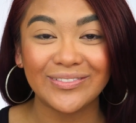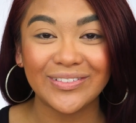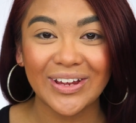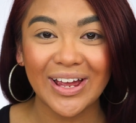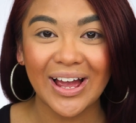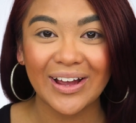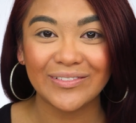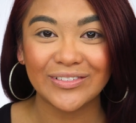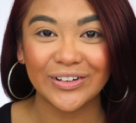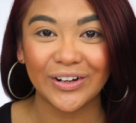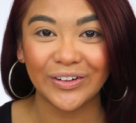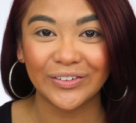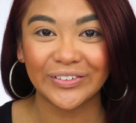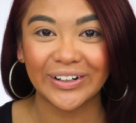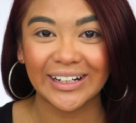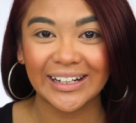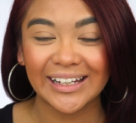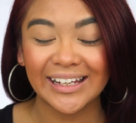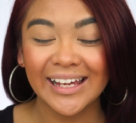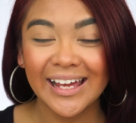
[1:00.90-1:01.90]
if you haven't
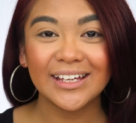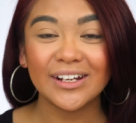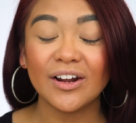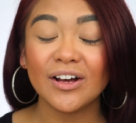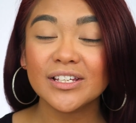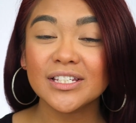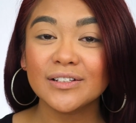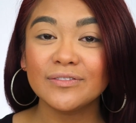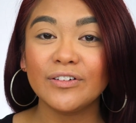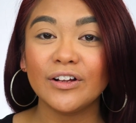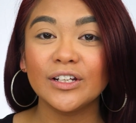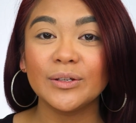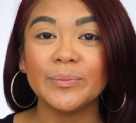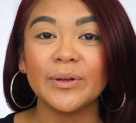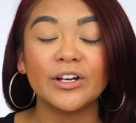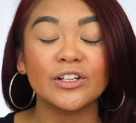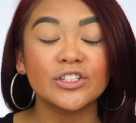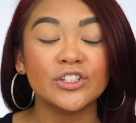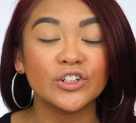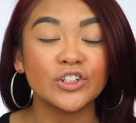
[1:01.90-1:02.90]
already. You can also follow
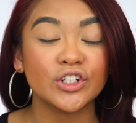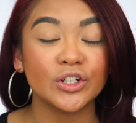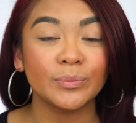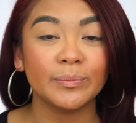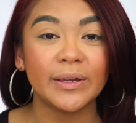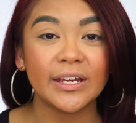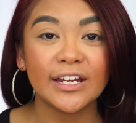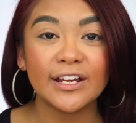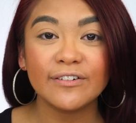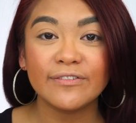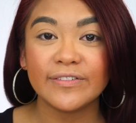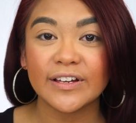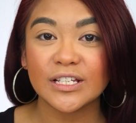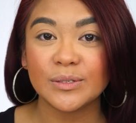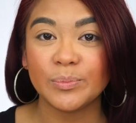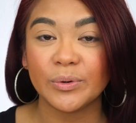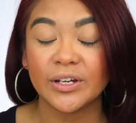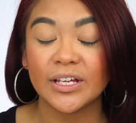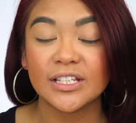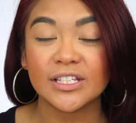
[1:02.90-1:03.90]
me on social media,
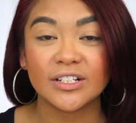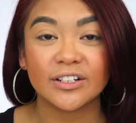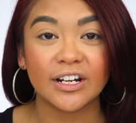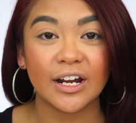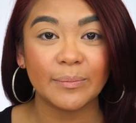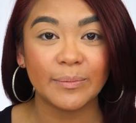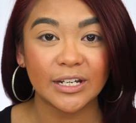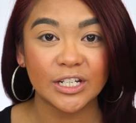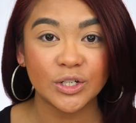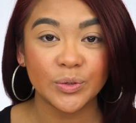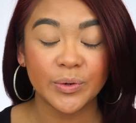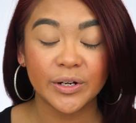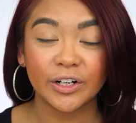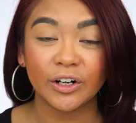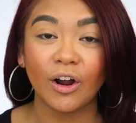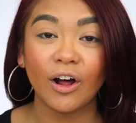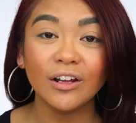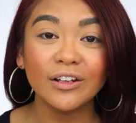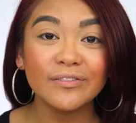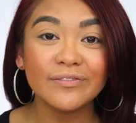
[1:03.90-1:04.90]
Facebook, Instagram, and
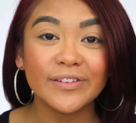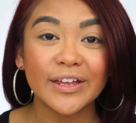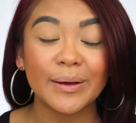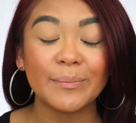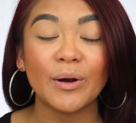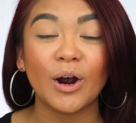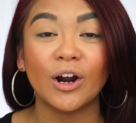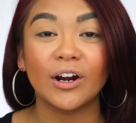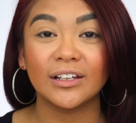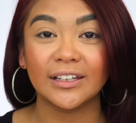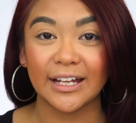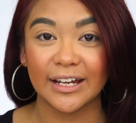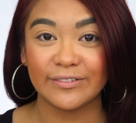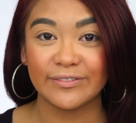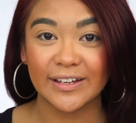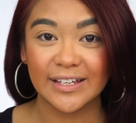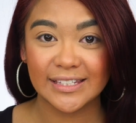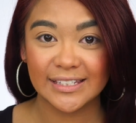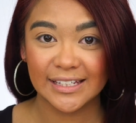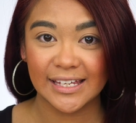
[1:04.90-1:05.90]
Twitter. All of them are
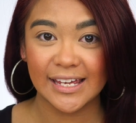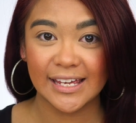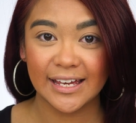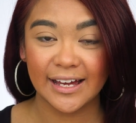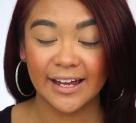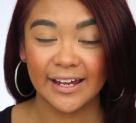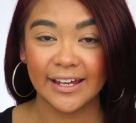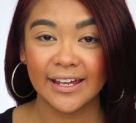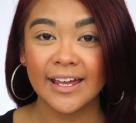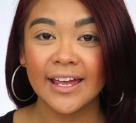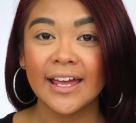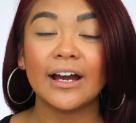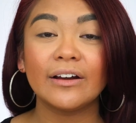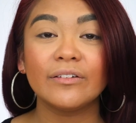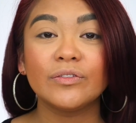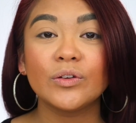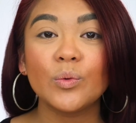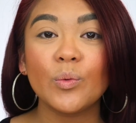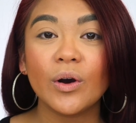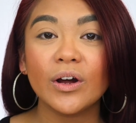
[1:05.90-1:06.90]
Life as Kikay. Now,
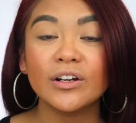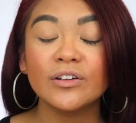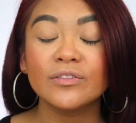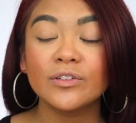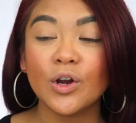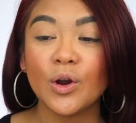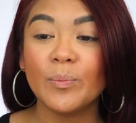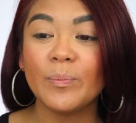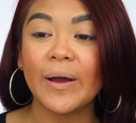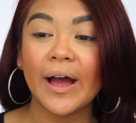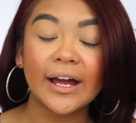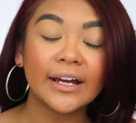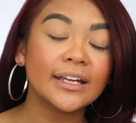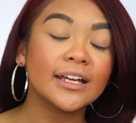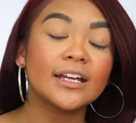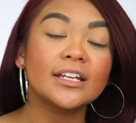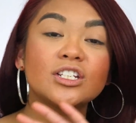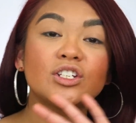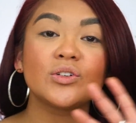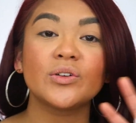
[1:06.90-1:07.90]
if you want to go
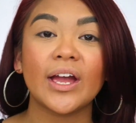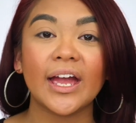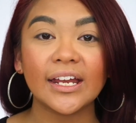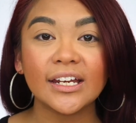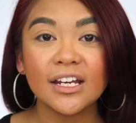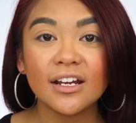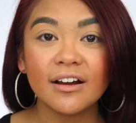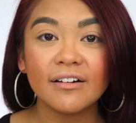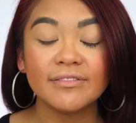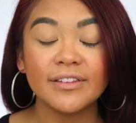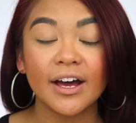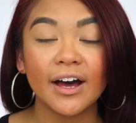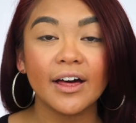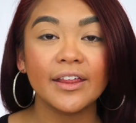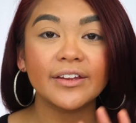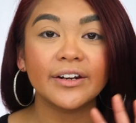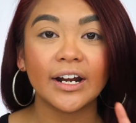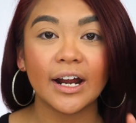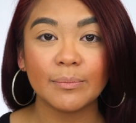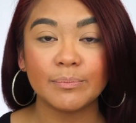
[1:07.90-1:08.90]
back into any of the
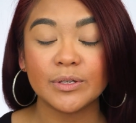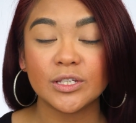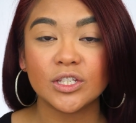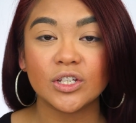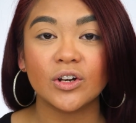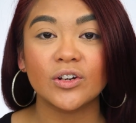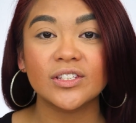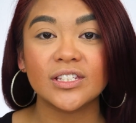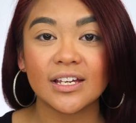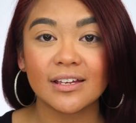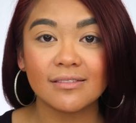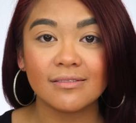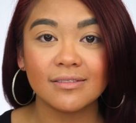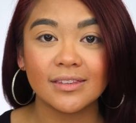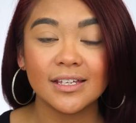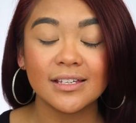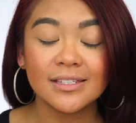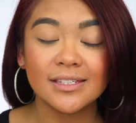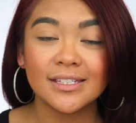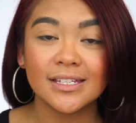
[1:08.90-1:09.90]
other episodes in
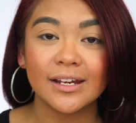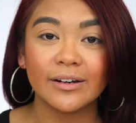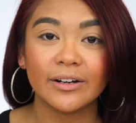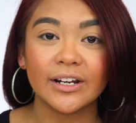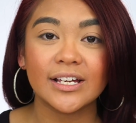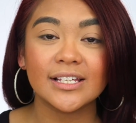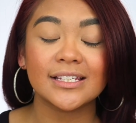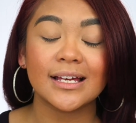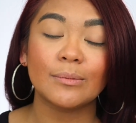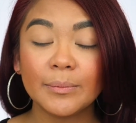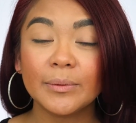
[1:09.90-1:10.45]
this series,